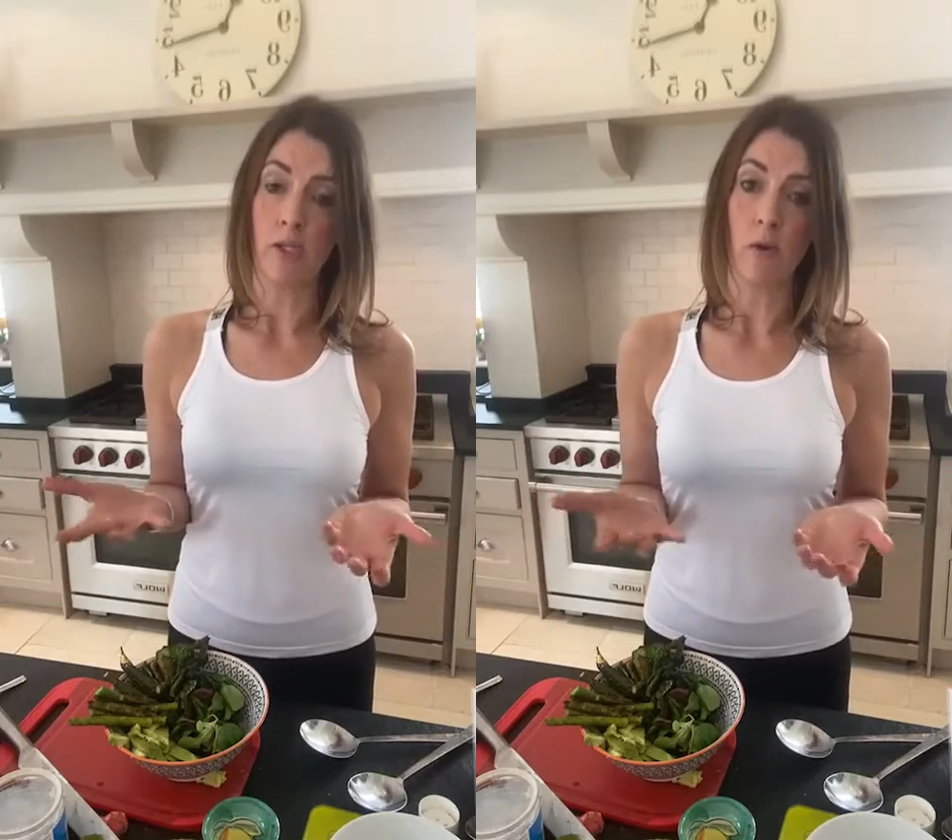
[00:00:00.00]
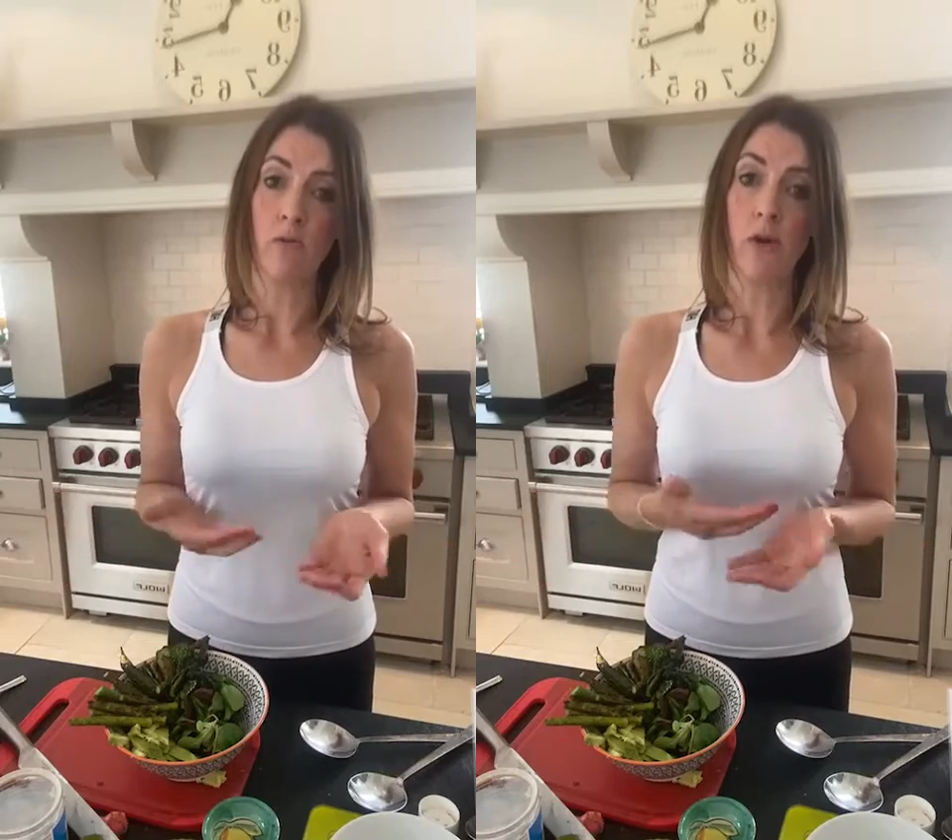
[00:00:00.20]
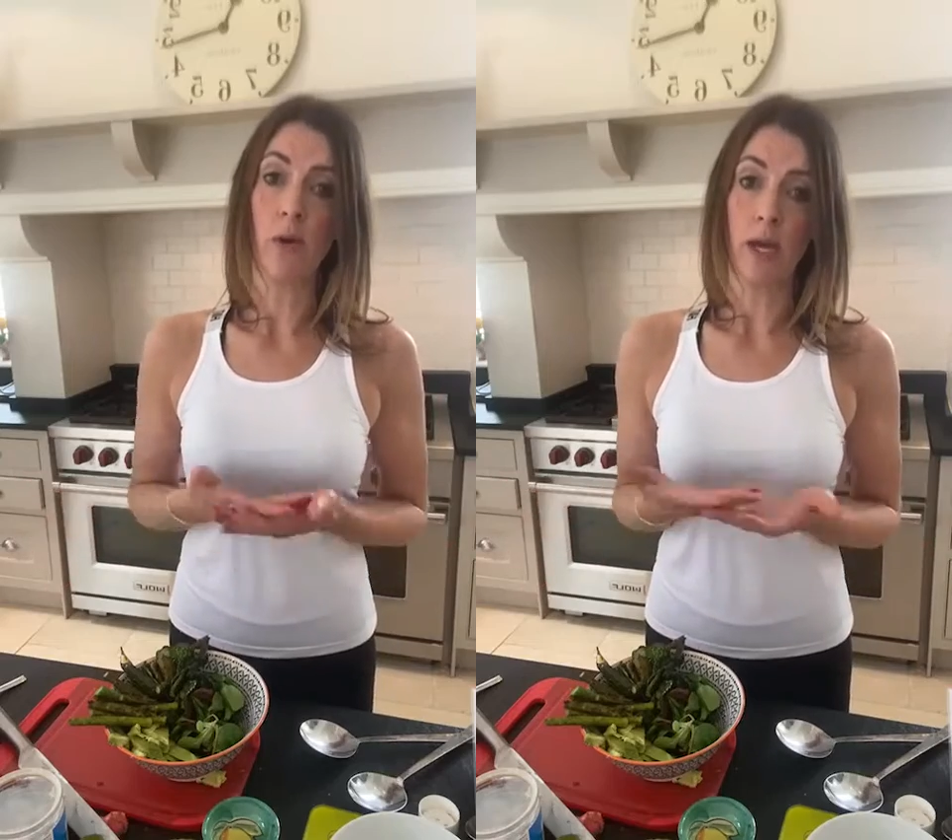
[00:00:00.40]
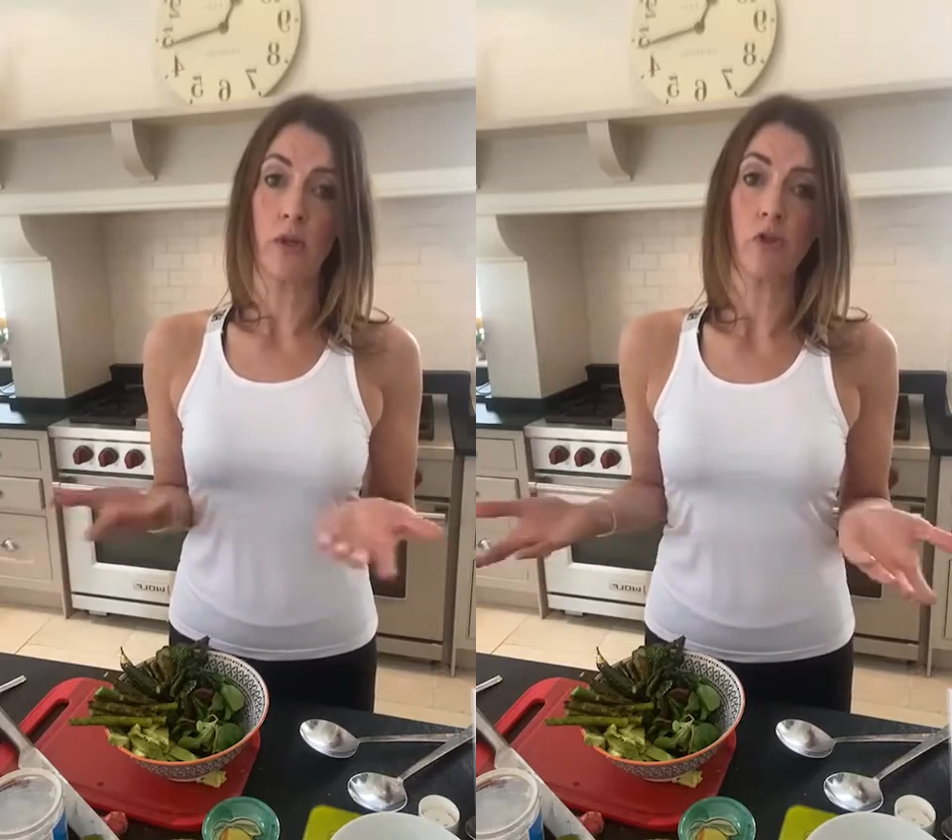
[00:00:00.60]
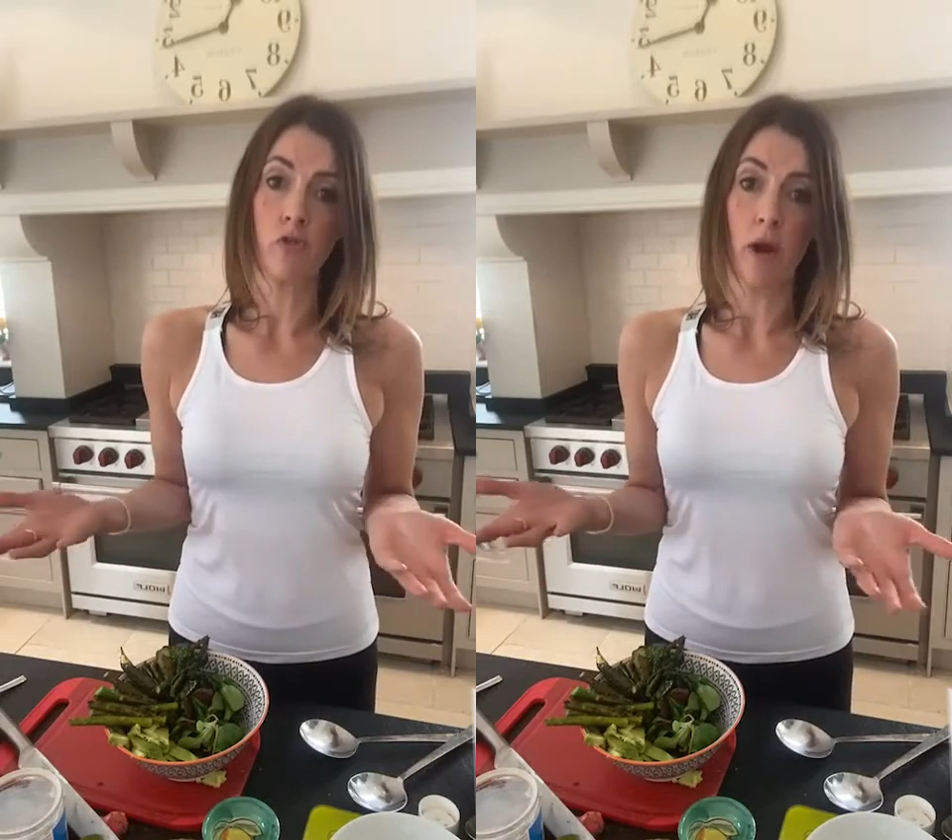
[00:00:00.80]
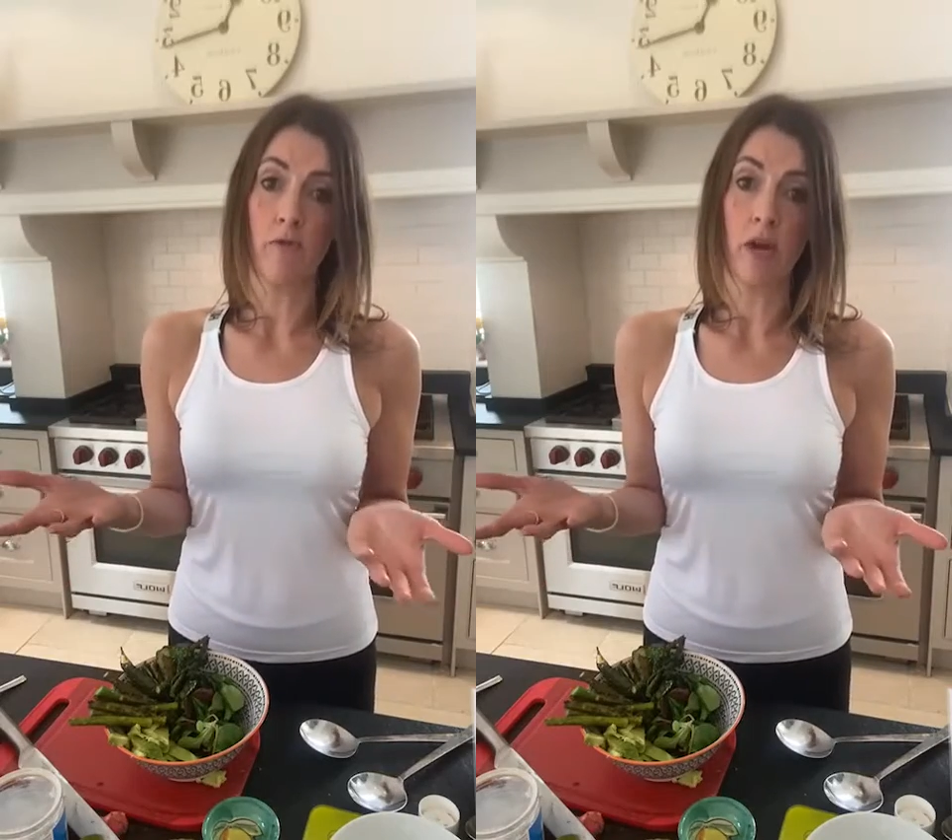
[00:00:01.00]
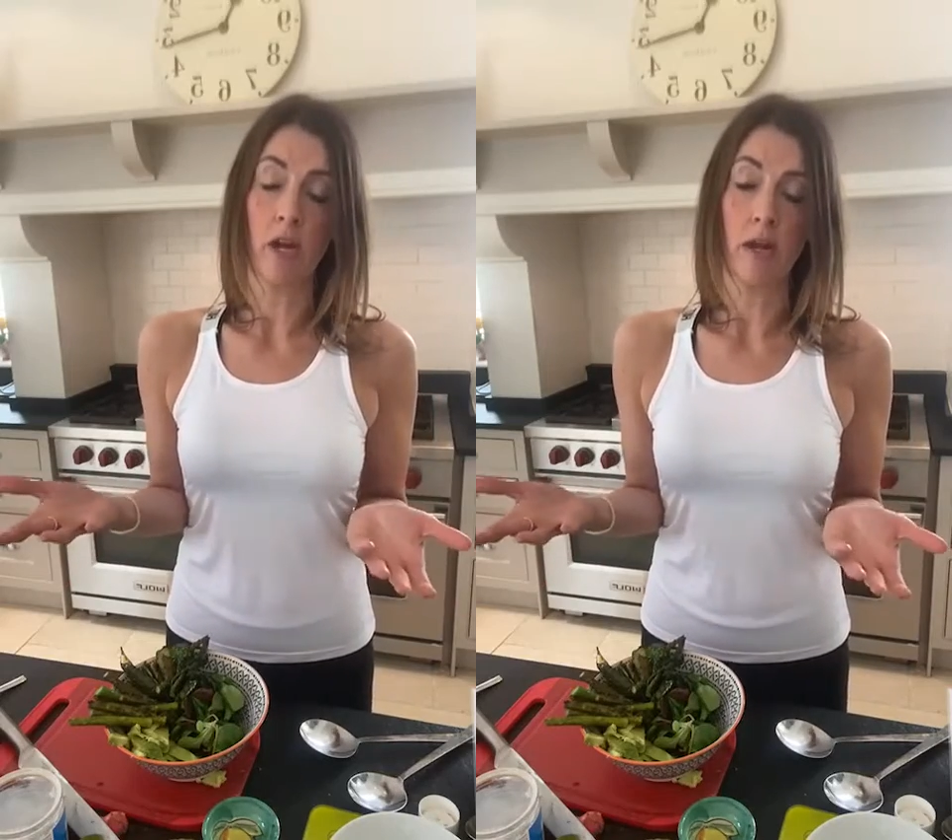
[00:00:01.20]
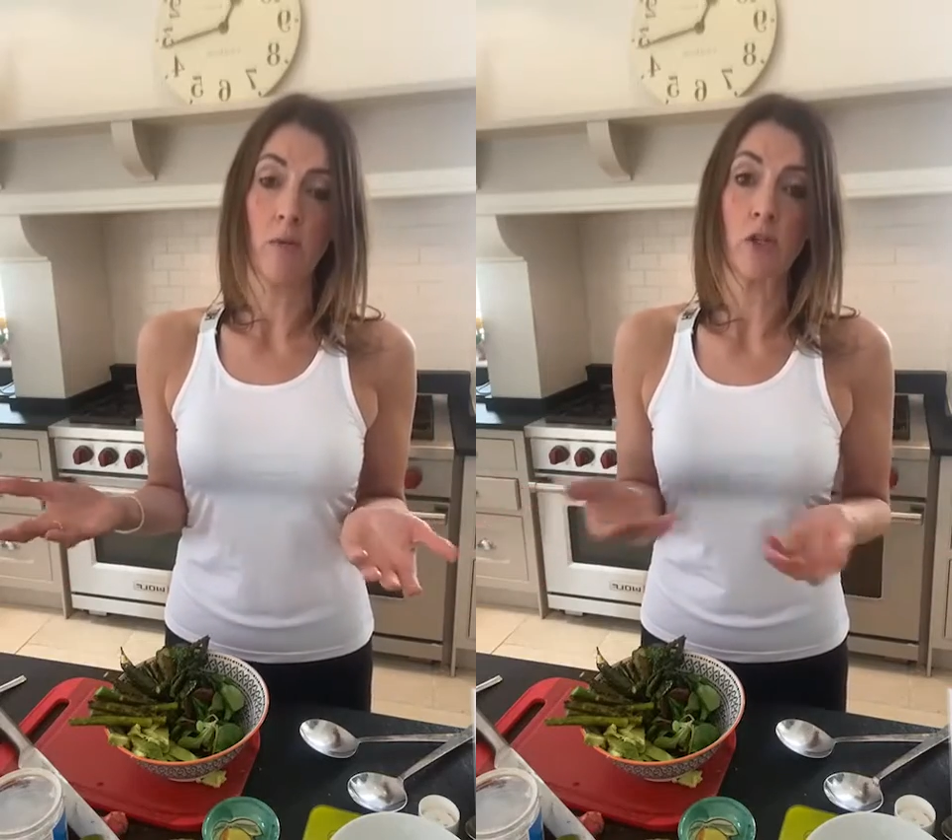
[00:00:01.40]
So if you heel strike regularly,